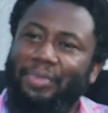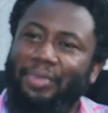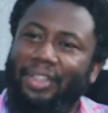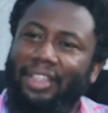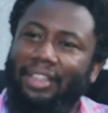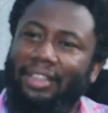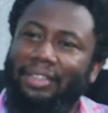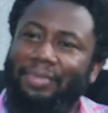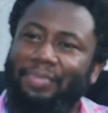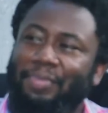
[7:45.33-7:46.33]

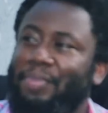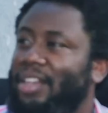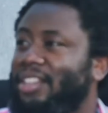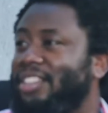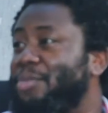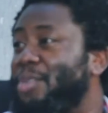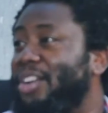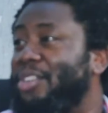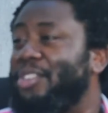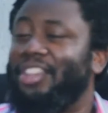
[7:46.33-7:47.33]
We're partnered with
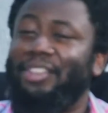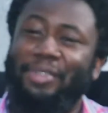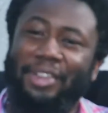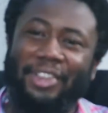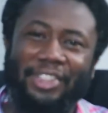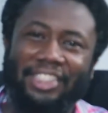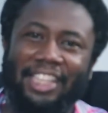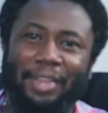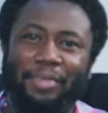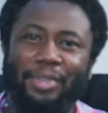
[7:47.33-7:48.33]
WOWConnect for a long
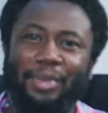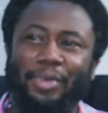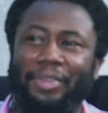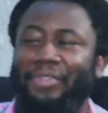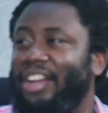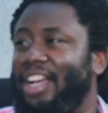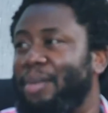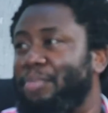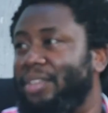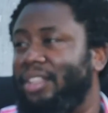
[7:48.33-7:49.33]
time, so we're very
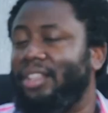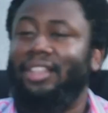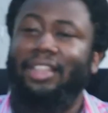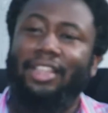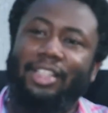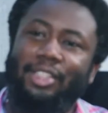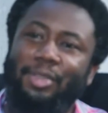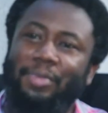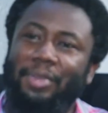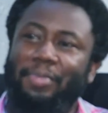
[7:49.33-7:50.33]
happy
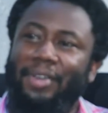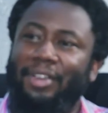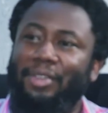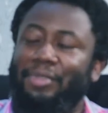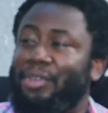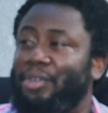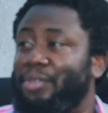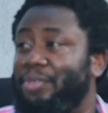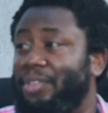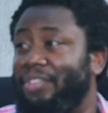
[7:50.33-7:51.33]
to be part of
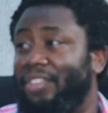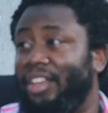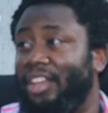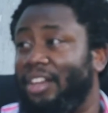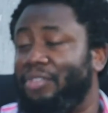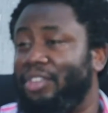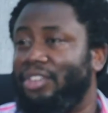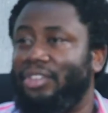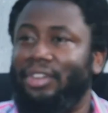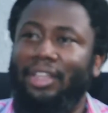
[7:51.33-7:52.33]
your 5th year
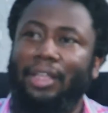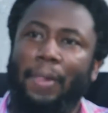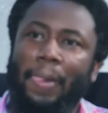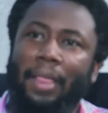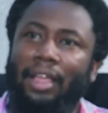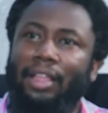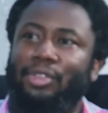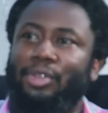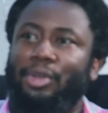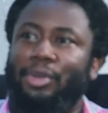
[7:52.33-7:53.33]
anniversary.
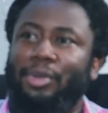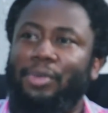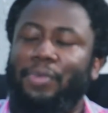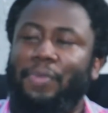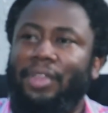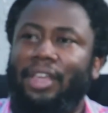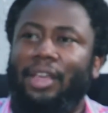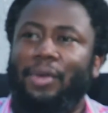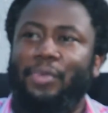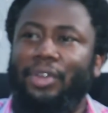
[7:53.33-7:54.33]
So
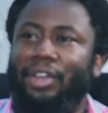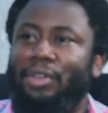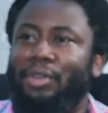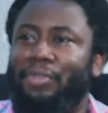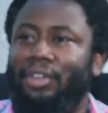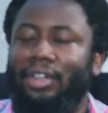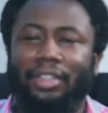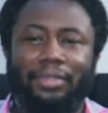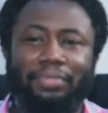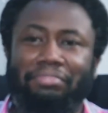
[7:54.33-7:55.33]
yeah, we can
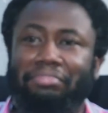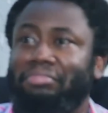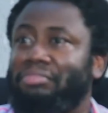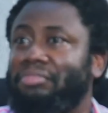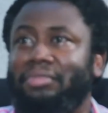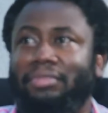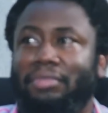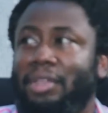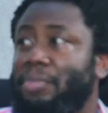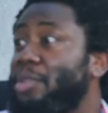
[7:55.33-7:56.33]
offer
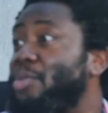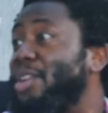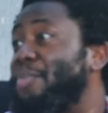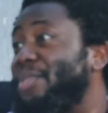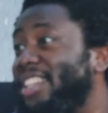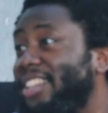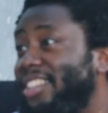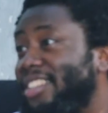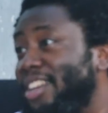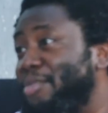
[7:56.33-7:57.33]
maybe a 20%
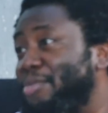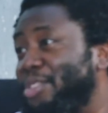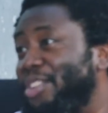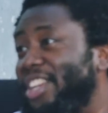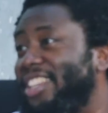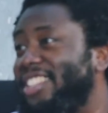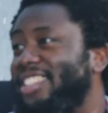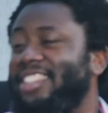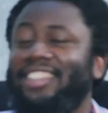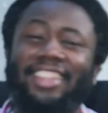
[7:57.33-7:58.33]
discount for your next
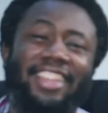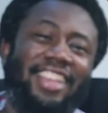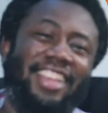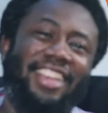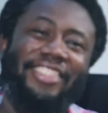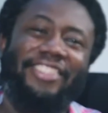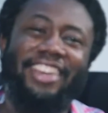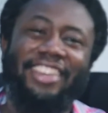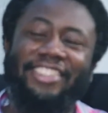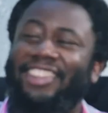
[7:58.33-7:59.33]

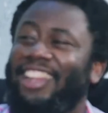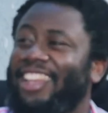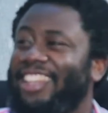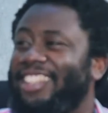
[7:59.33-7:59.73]
5 clients.